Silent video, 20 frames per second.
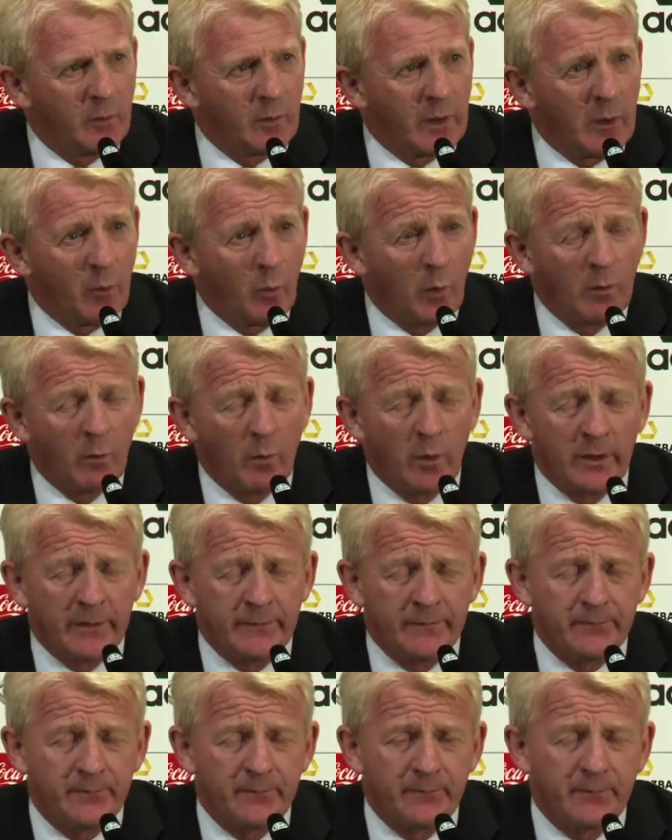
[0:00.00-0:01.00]
at 1
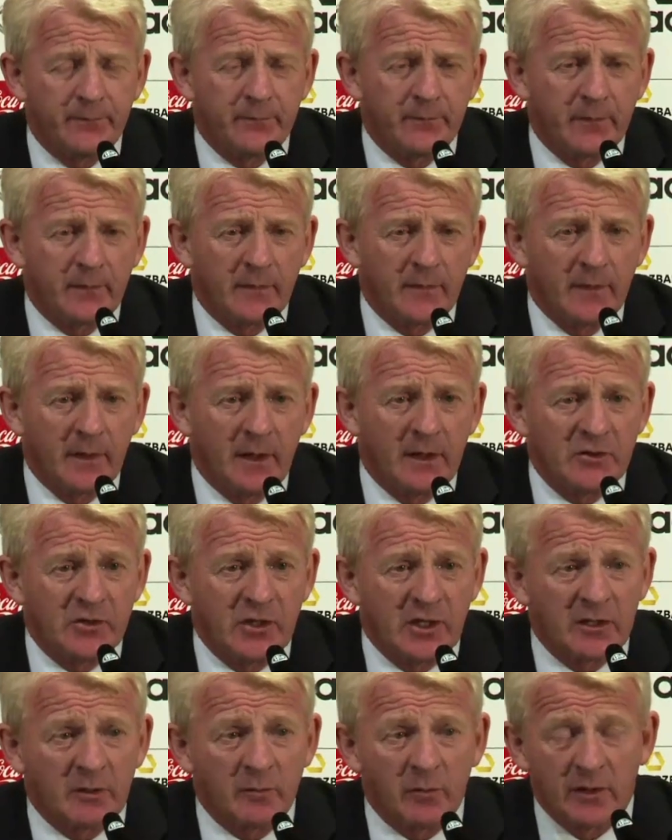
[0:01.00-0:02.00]
1, I
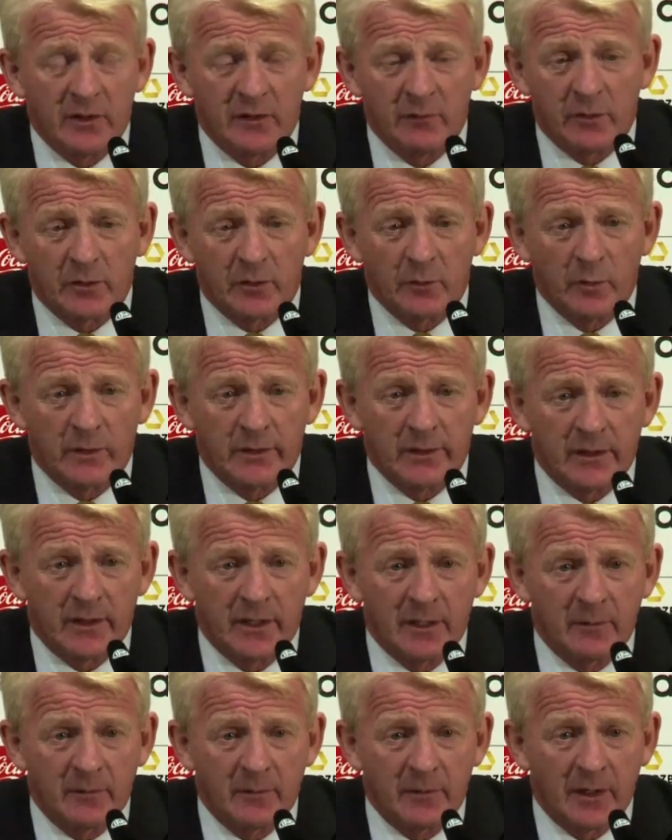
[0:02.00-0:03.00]
generally believe we could win the
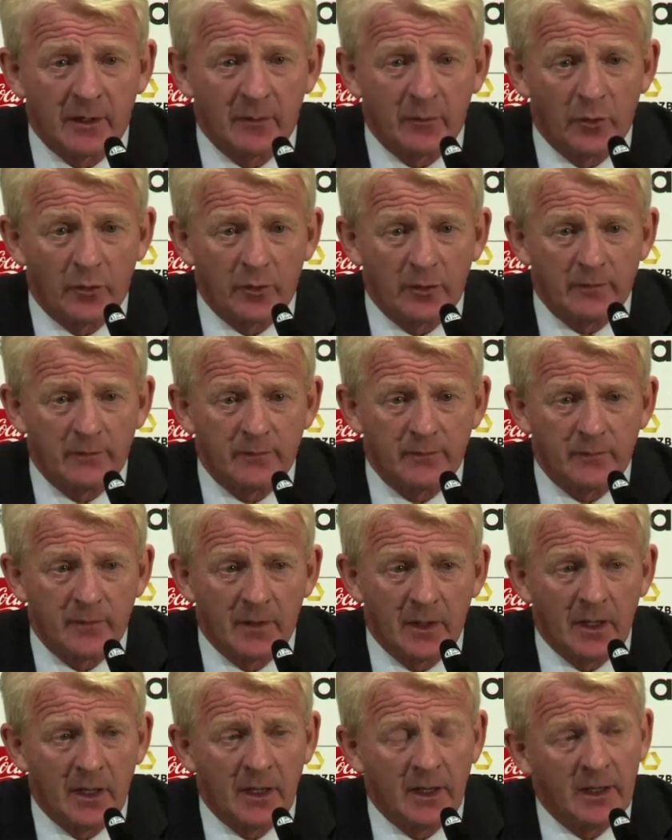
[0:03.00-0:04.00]
game at that point.
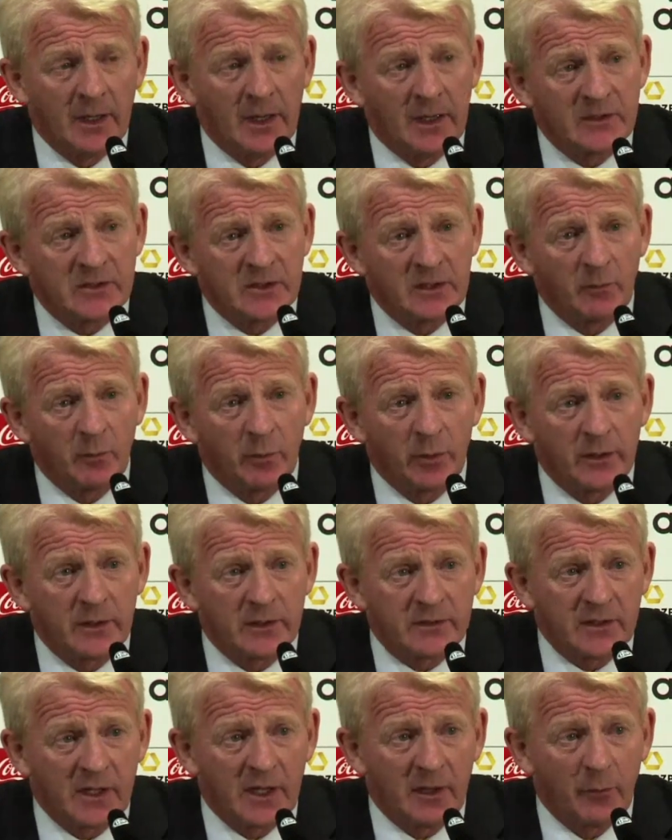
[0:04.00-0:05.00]
Uh, I've seen
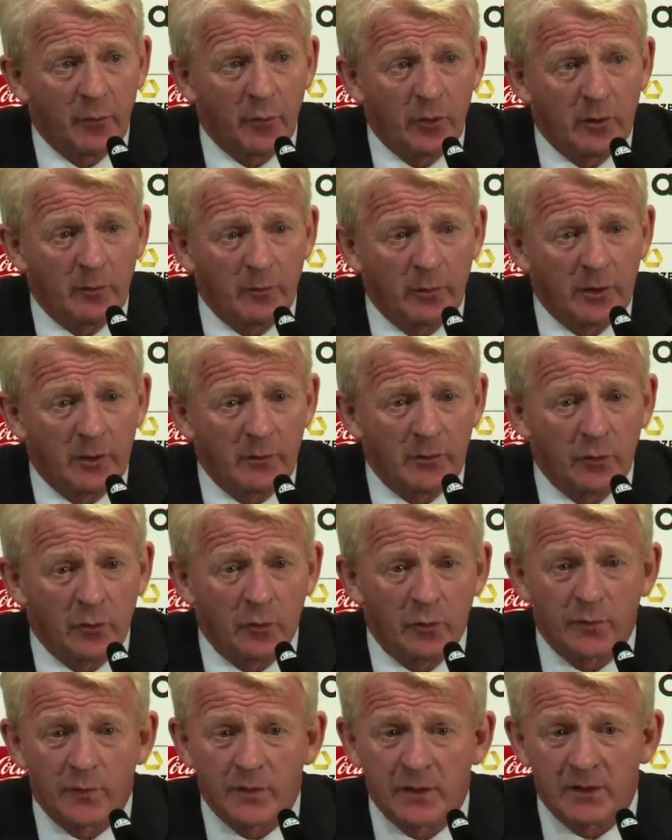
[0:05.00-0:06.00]
players at that point play with
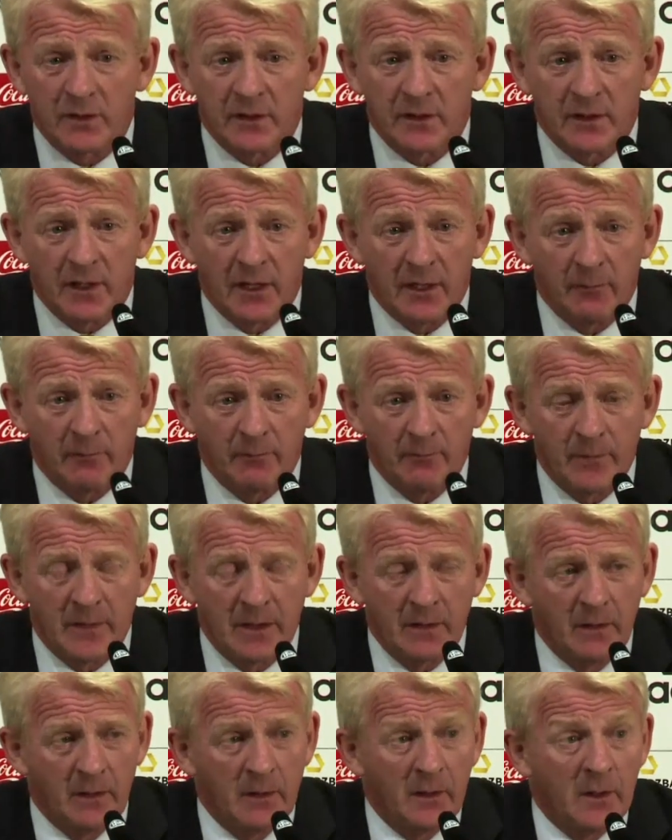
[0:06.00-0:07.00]
no fear of the game
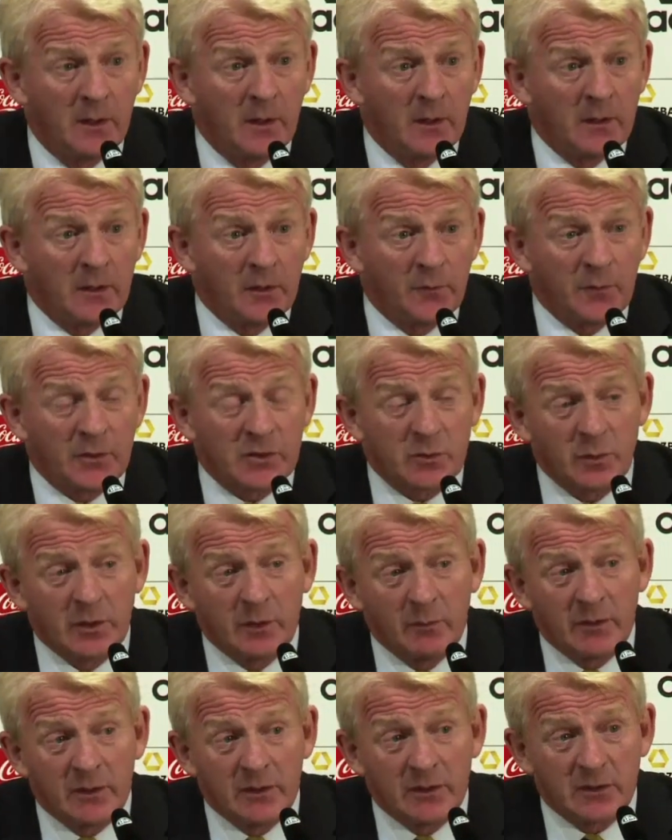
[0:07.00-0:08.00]
first
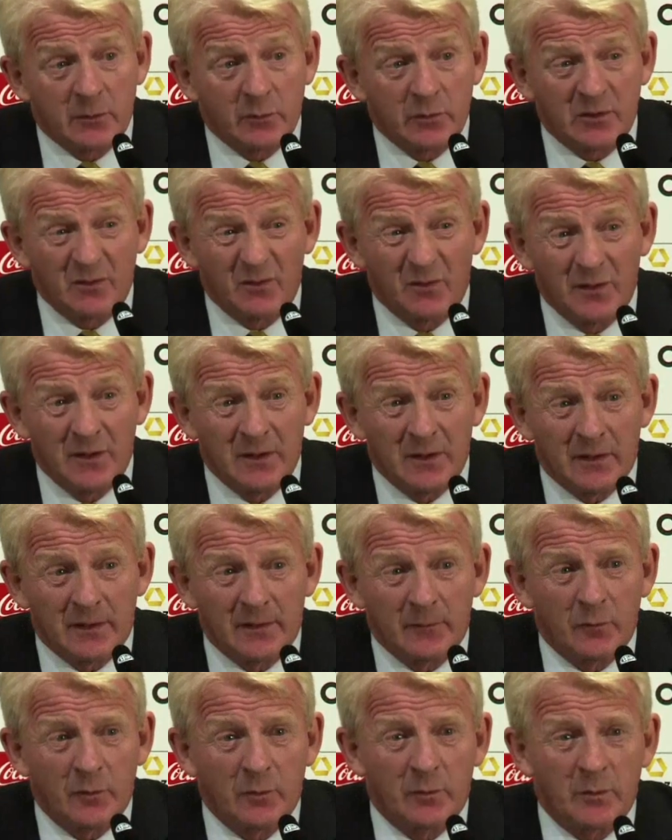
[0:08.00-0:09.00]
20 minutes, it wasn't fear.
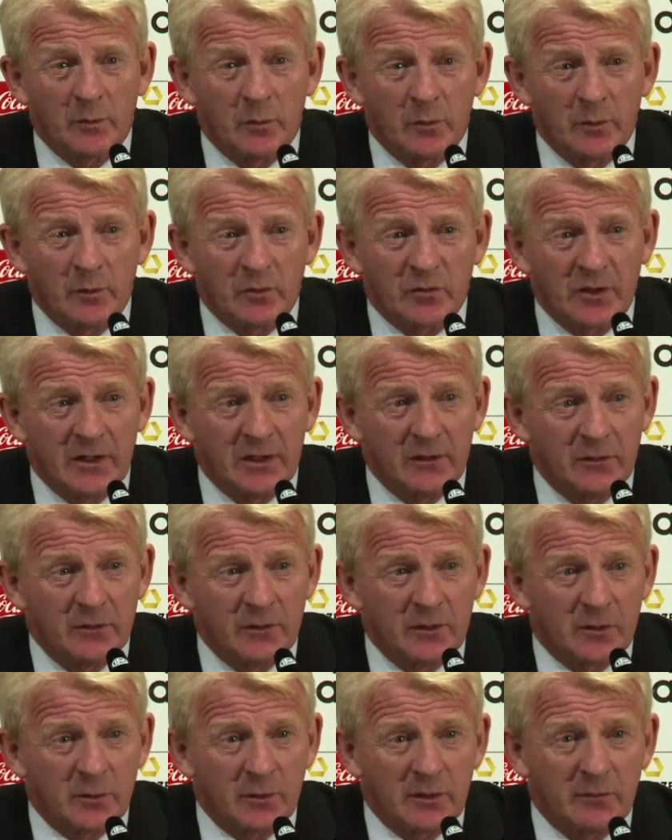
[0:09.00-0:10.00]
What, what we tried to do in
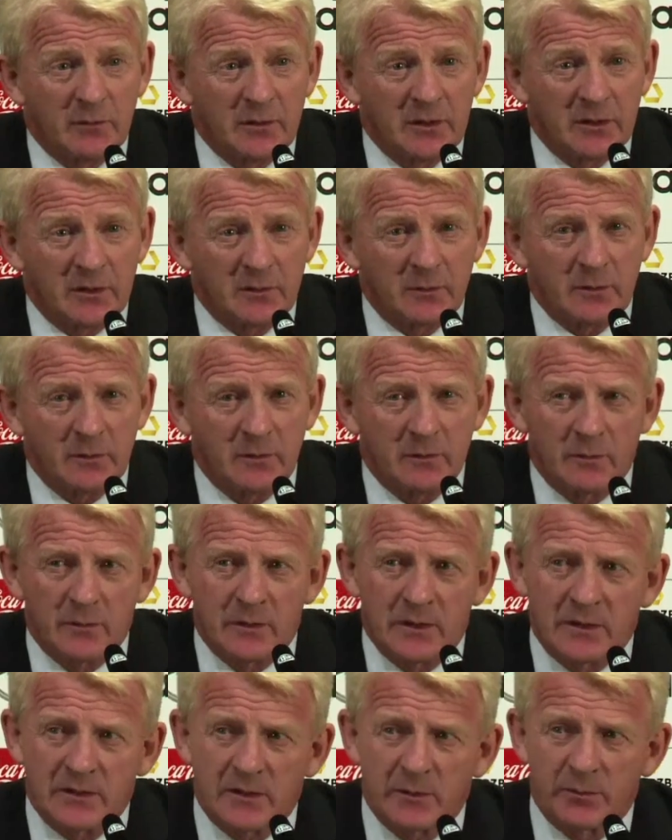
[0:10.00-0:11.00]
the 20 minutes, we,
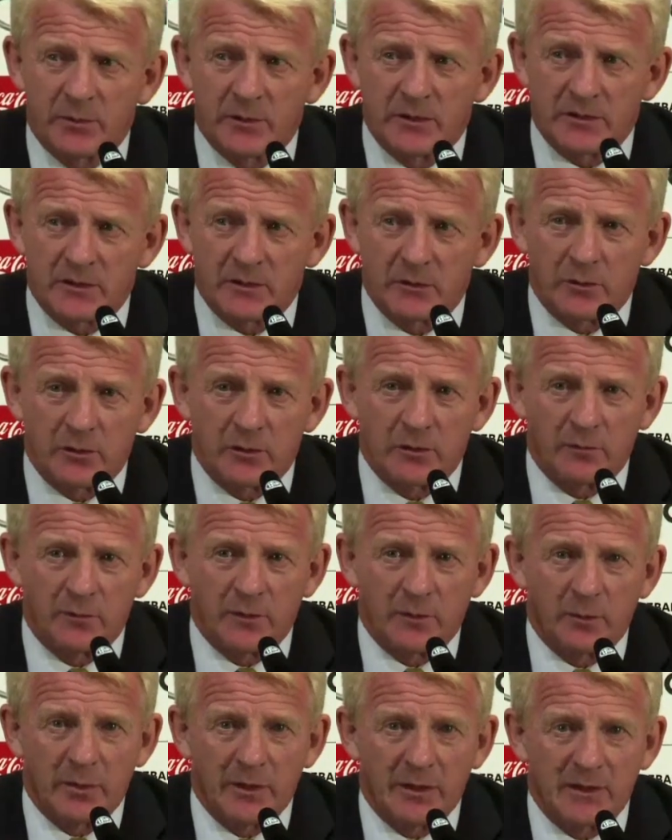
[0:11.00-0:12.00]
we asked the players to look out
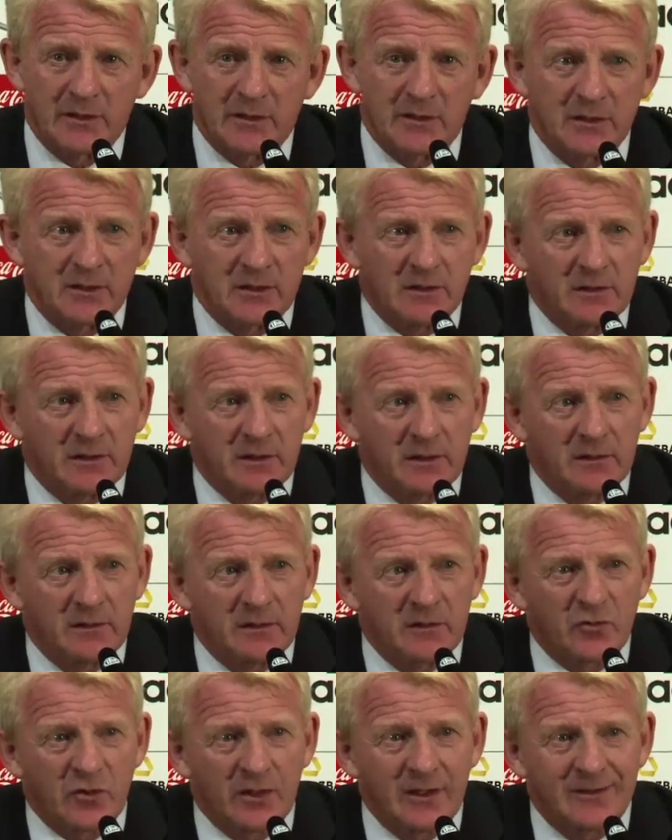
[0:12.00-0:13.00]
for passes, and
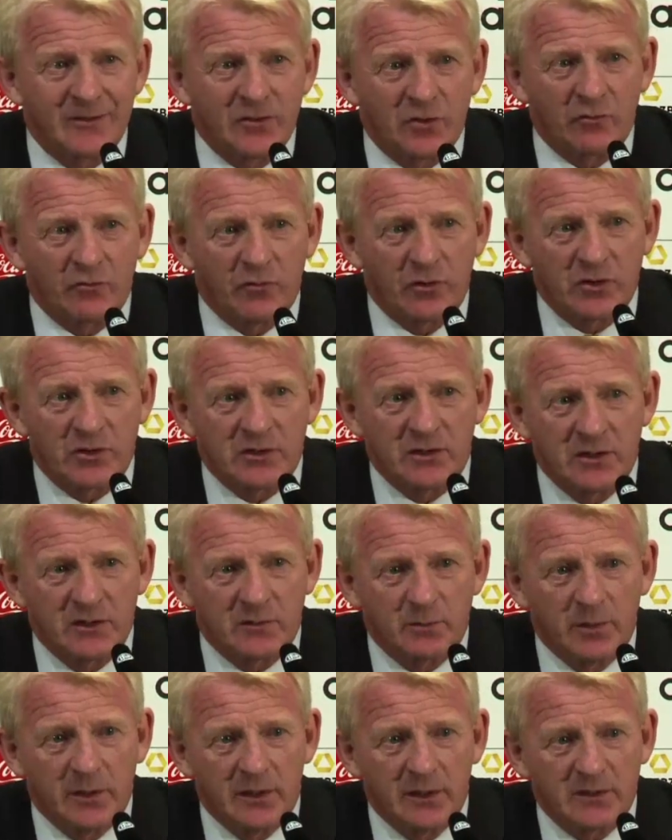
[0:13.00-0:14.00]
they, tried to rush these
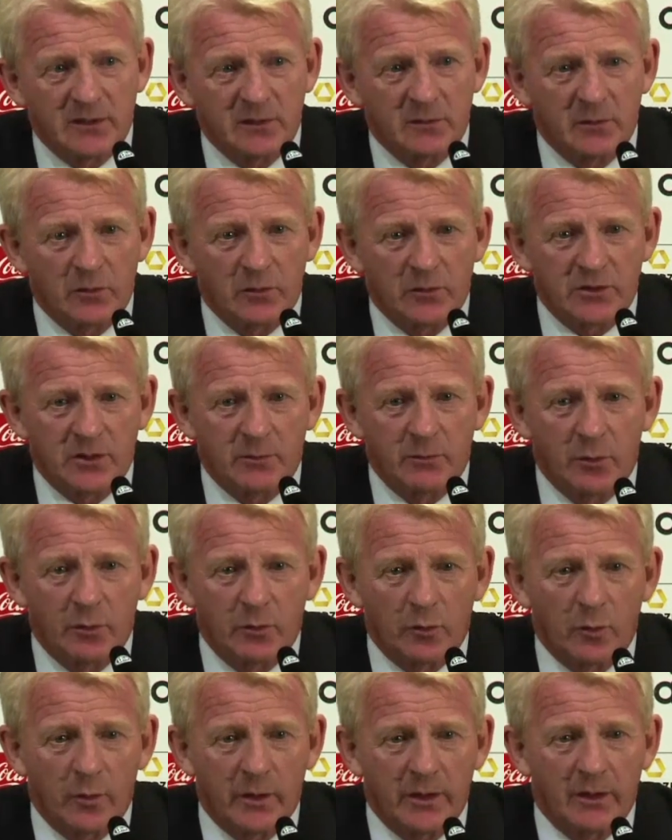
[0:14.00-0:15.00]
passes. We lost the
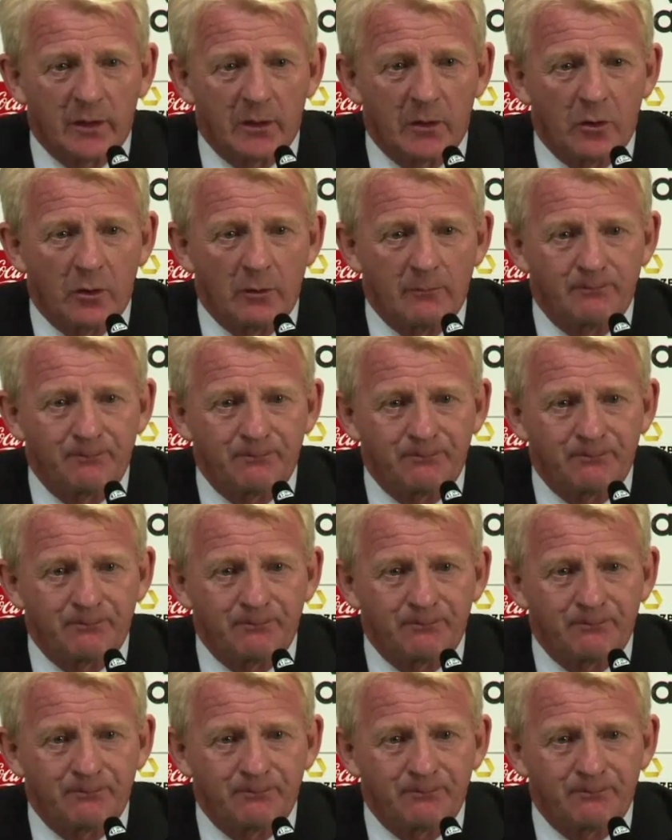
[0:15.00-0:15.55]
ball quite a lot.